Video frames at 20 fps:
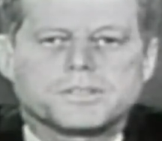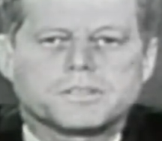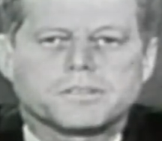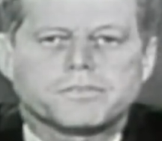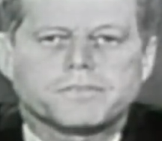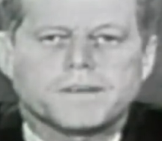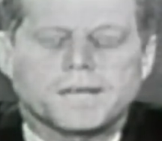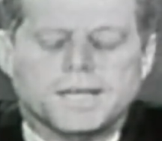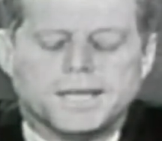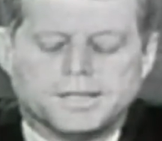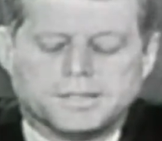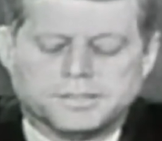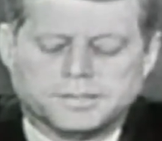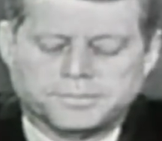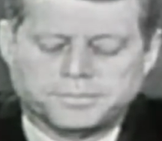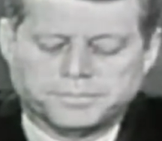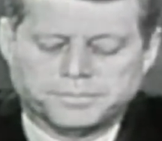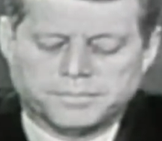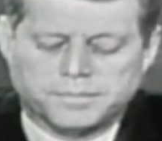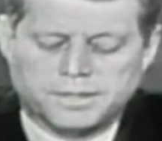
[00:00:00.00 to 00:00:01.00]
the Cuban
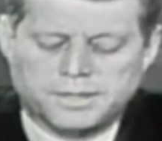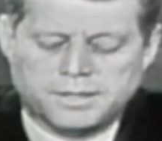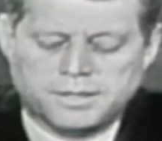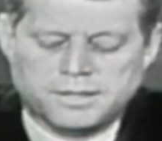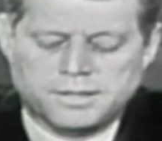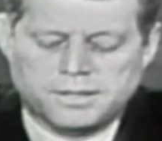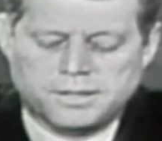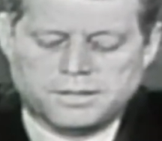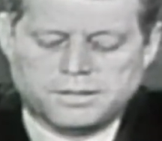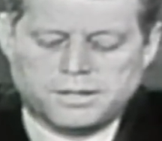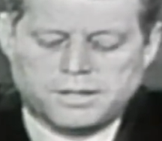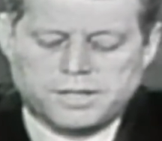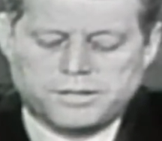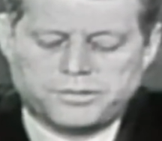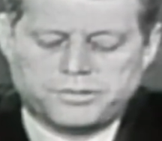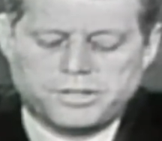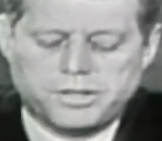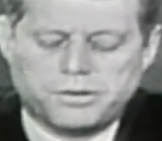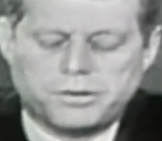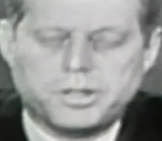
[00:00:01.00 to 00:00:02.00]
Missile Crisis. At a
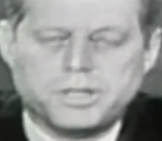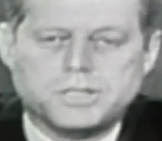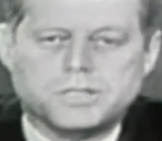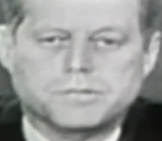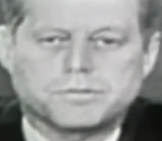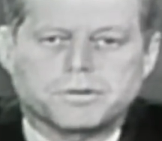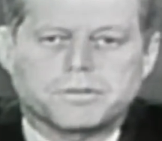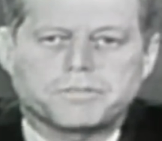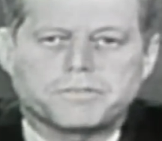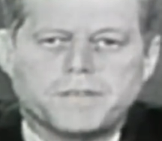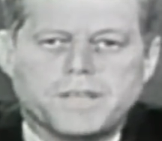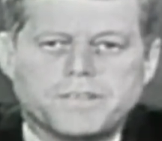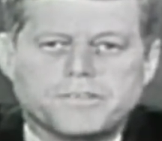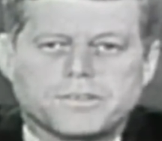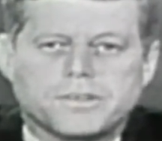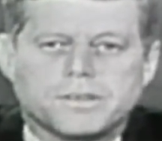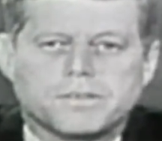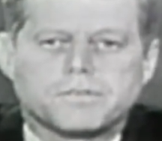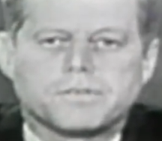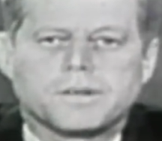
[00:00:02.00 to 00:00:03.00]
series of
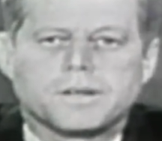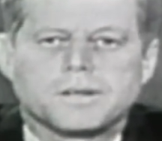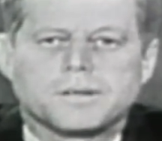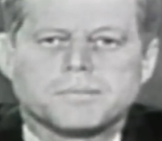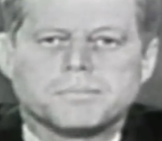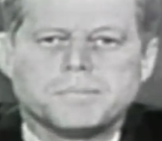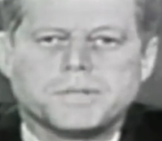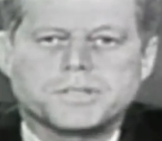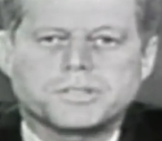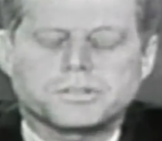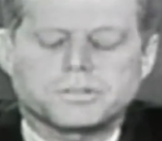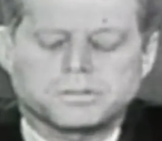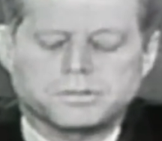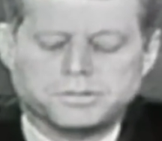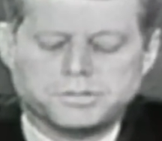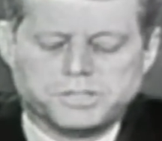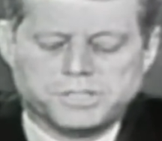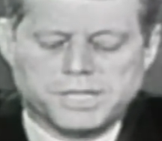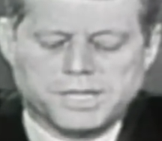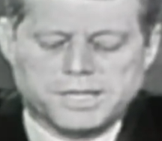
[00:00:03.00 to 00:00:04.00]
offensive
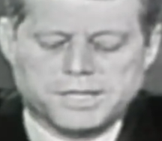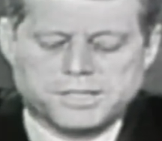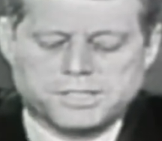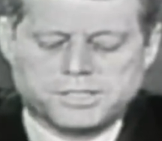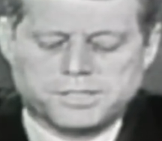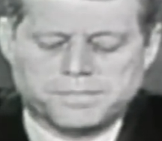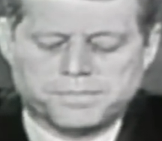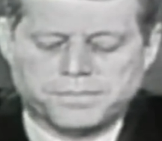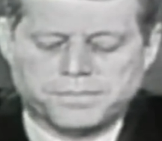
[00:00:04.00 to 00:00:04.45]
missile sites.